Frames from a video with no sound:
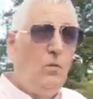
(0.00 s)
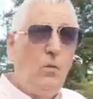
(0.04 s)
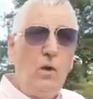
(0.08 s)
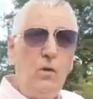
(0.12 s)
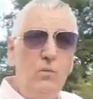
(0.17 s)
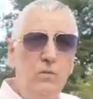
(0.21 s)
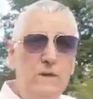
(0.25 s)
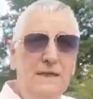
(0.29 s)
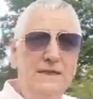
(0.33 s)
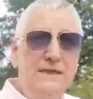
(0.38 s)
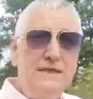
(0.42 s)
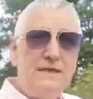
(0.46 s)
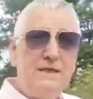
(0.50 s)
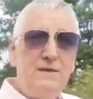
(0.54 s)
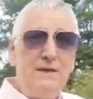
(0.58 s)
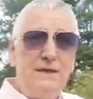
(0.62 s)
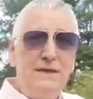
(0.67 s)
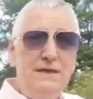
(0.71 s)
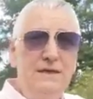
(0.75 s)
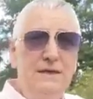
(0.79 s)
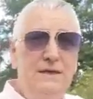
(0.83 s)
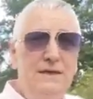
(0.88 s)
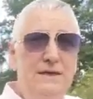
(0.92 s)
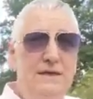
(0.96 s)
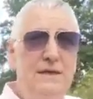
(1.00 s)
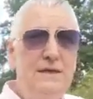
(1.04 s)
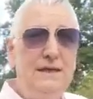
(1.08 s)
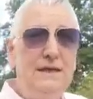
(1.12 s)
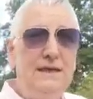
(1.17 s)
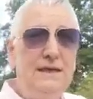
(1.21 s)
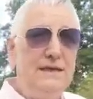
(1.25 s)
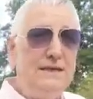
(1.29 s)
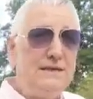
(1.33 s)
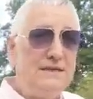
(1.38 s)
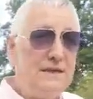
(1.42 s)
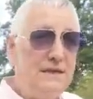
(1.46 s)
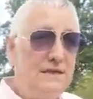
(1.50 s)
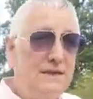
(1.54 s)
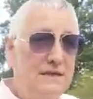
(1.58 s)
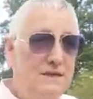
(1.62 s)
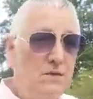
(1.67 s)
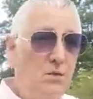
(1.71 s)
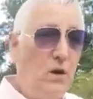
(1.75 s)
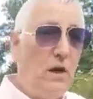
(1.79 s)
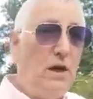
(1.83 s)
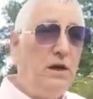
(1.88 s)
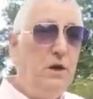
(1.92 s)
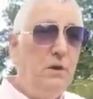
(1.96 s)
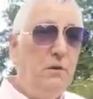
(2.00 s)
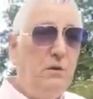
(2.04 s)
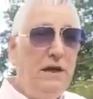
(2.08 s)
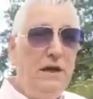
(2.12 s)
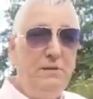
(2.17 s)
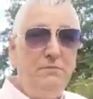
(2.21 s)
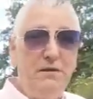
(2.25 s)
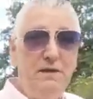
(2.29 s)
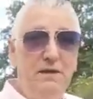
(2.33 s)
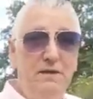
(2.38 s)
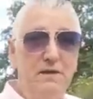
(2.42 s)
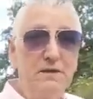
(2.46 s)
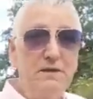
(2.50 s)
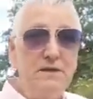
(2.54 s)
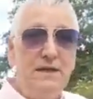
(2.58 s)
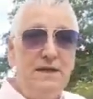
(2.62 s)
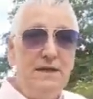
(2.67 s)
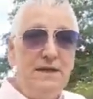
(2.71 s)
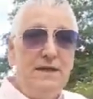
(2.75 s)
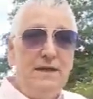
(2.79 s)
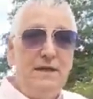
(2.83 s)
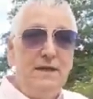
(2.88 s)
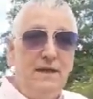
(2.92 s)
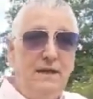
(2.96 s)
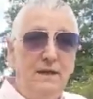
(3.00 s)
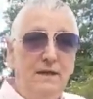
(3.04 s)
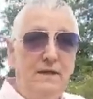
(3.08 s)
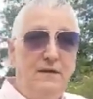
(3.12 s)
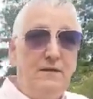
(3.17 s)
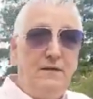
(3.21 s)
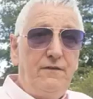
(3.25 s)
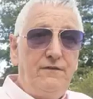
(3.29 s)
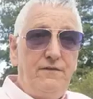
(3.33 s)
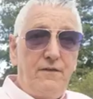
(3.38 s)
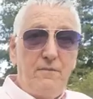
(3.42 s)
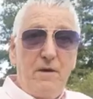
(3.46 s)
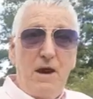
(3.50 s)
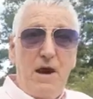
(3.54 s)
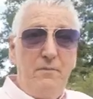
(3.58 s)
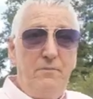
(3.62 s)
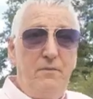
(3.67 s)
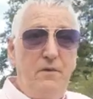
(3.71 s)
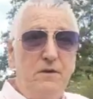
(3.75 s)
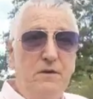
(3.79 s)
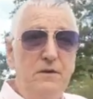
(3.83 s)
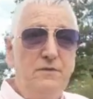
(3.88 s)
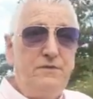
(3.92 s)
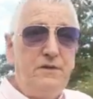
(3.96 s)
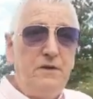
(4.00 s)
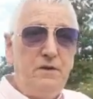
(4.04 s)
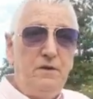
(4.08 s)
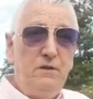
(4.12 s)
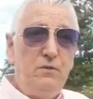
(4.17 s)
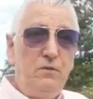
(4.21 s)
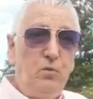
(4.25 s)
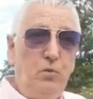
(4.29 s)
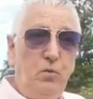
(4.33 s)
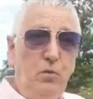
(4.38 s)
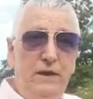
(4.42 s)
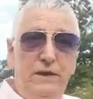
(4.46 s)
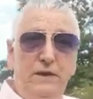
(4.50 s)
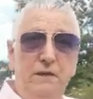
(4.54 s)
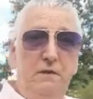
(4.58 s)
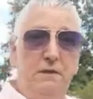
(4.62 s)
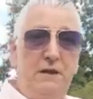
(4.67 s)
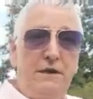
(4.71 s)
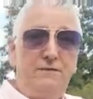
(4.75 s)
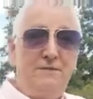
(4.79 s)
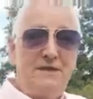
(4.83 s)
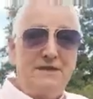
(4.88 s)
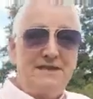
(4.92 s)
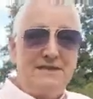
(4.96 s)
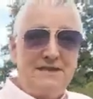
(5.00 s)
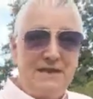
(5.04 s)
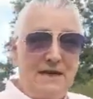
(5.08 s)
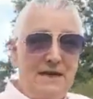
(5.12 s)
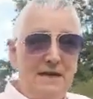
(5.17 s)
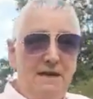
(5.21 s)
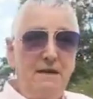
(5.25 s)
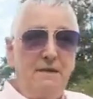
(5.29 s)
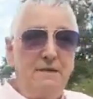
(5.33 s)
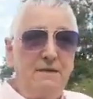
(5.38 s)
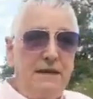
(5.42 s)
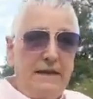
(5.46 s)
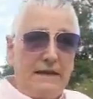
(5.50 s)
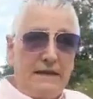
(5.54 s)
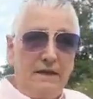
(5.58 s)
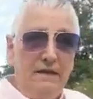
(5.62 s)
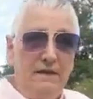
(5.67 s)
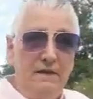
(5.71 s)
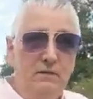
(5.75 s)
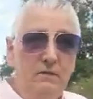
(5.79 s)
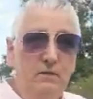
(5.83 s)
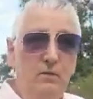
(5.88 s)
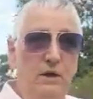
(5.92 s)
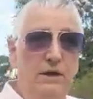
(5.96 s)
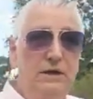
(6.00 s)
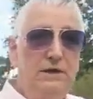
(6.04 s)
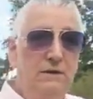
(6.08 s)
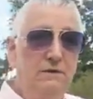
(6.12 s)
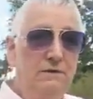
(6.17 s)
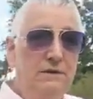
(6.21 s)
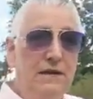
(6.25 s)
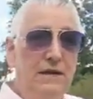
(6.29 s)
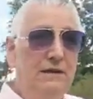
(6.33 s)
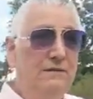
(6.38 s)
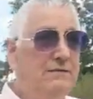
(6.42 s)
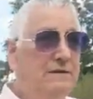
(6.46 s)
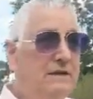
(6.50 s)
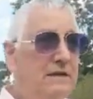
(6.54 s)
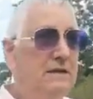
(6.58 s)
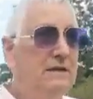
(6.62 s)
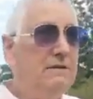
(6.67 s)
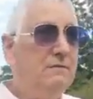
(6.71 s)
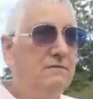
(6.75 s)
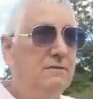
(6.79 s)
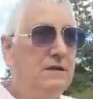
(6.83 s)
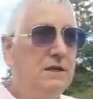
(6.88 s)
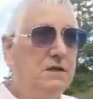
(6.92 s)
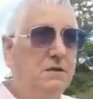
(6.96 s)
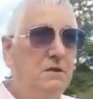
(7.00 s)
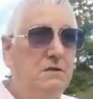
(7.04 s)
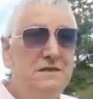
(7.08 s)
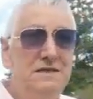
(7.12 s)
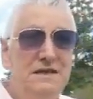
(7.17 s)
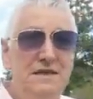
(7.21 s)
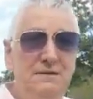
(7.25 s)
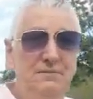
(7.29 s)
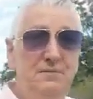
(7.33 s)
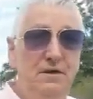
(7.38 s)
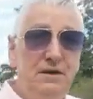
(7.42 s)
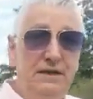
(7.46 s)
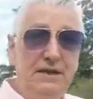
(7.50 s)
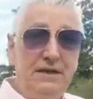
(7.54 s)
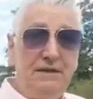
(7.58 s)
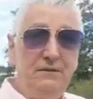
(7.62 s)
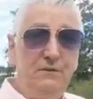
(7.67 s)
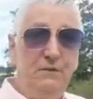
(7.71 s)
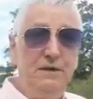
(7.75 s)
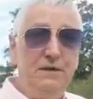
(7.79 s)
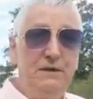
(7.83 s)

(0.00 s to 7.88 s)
What we're doing is it's quite unique because from our point of view, we don't have to sell anything. We don't have to recruit anybody.